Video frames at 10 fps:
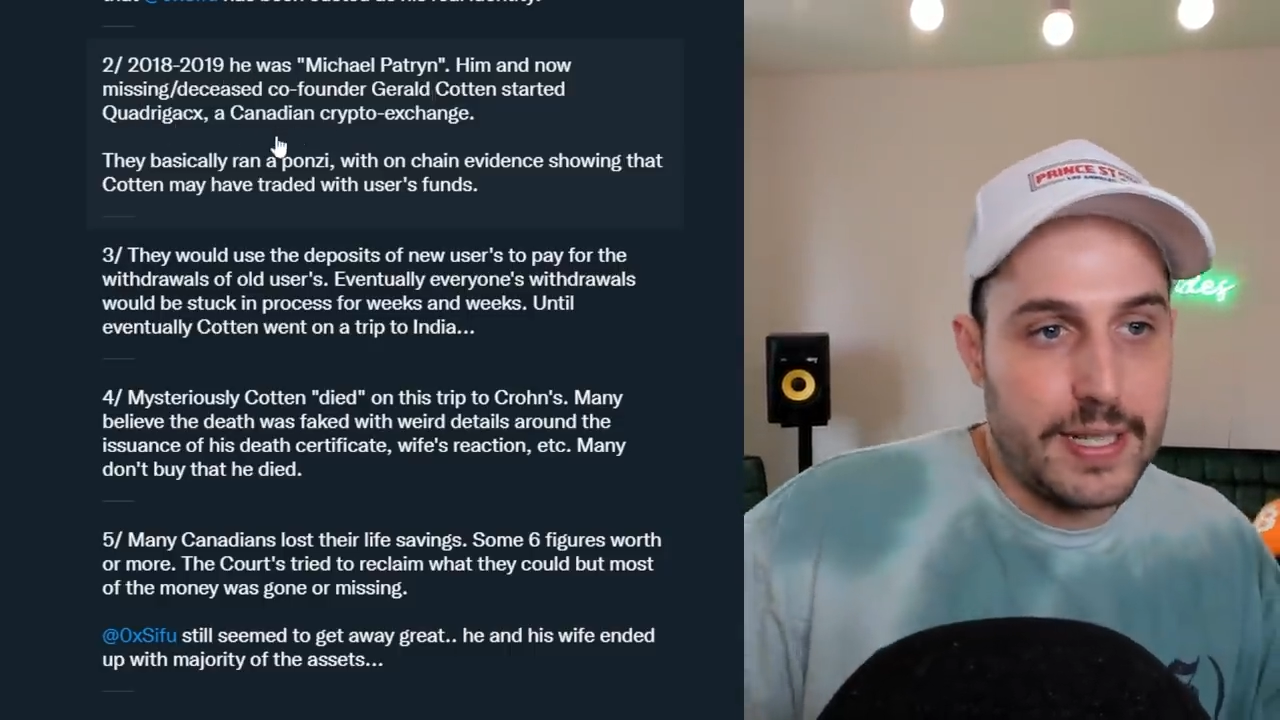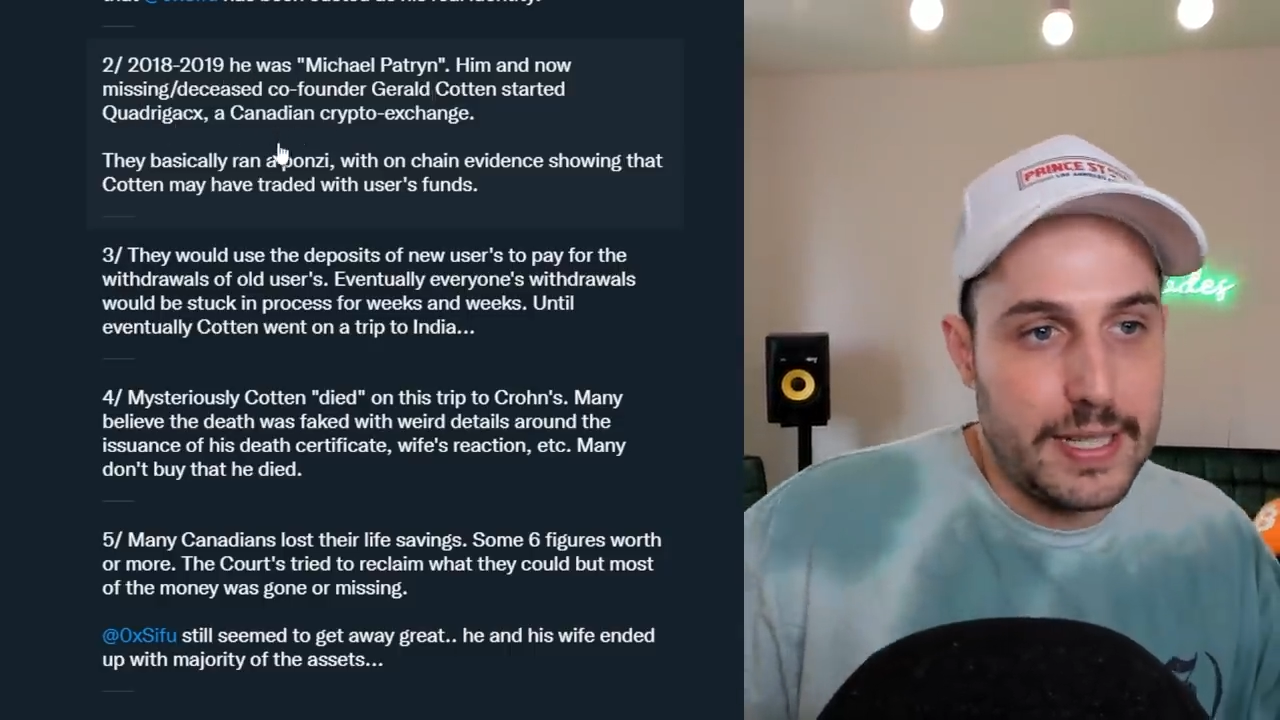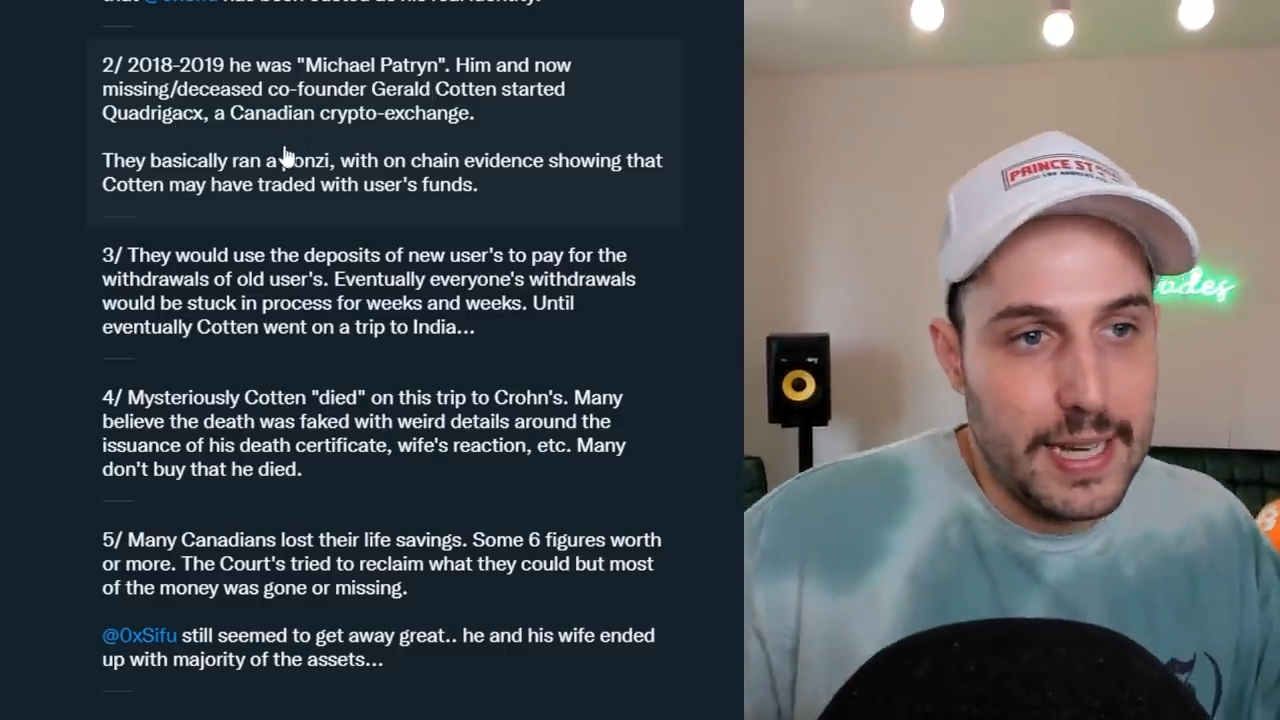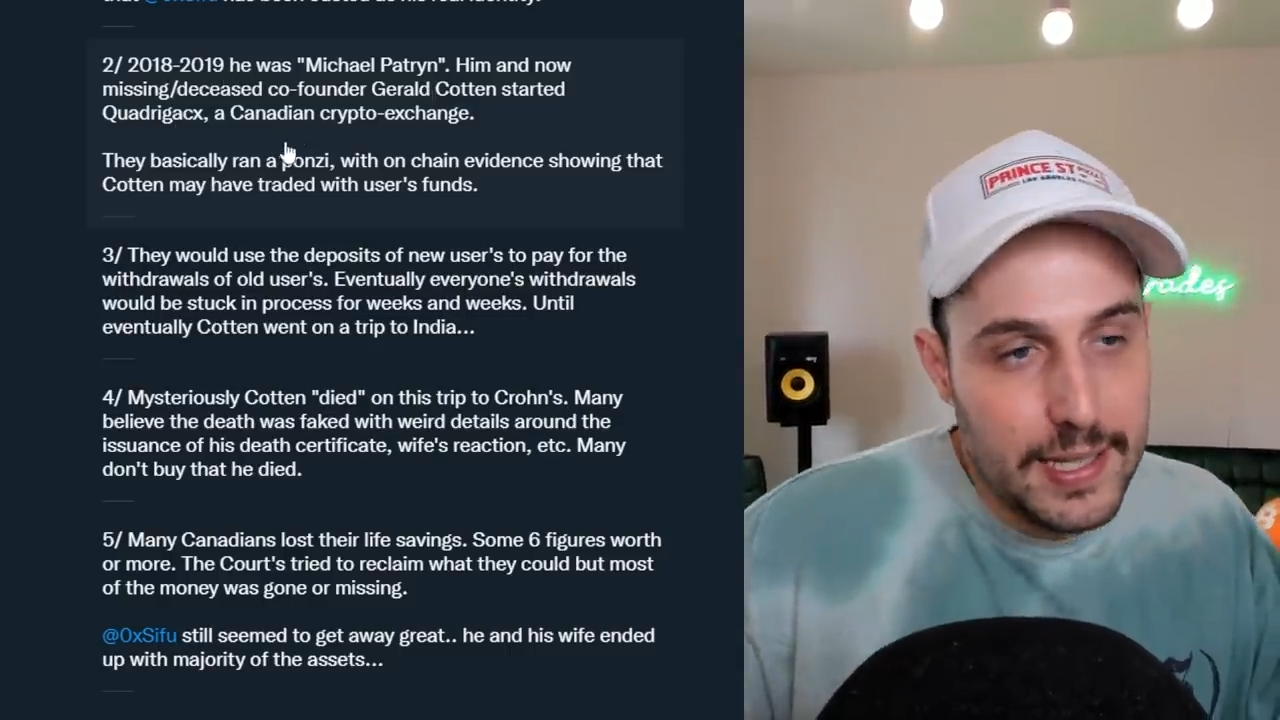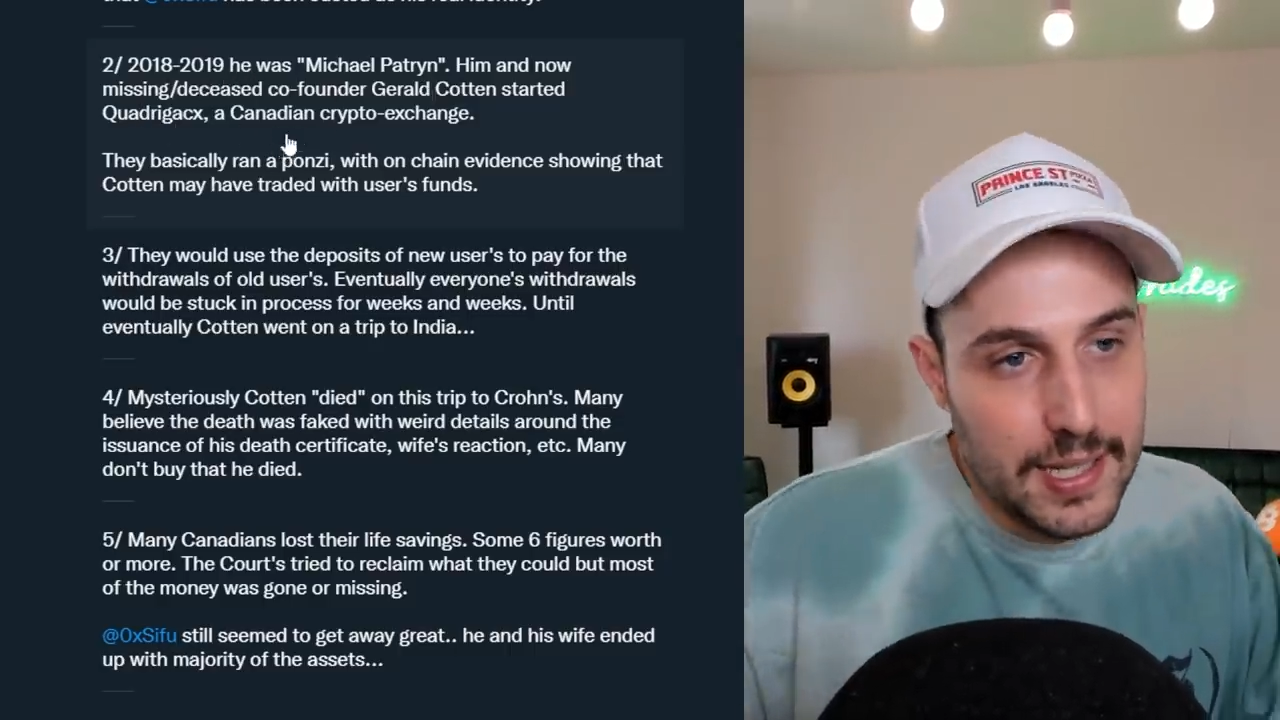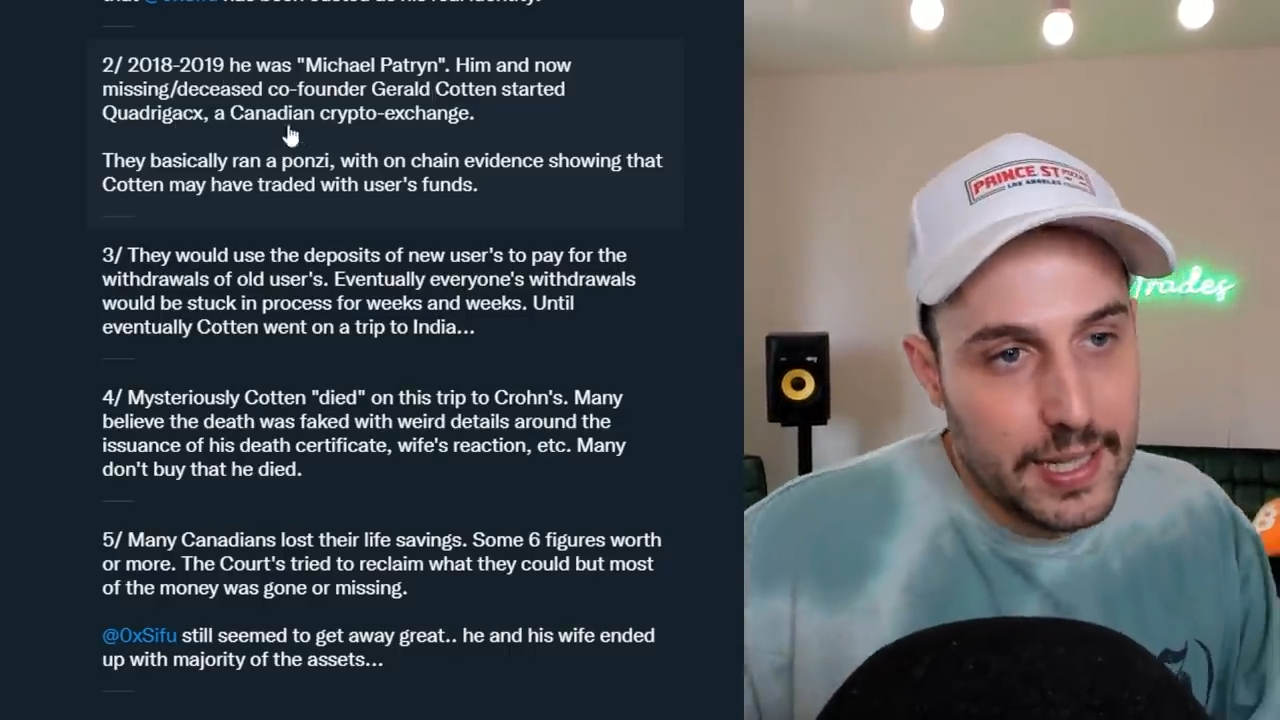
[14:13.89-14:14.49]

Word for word: CX,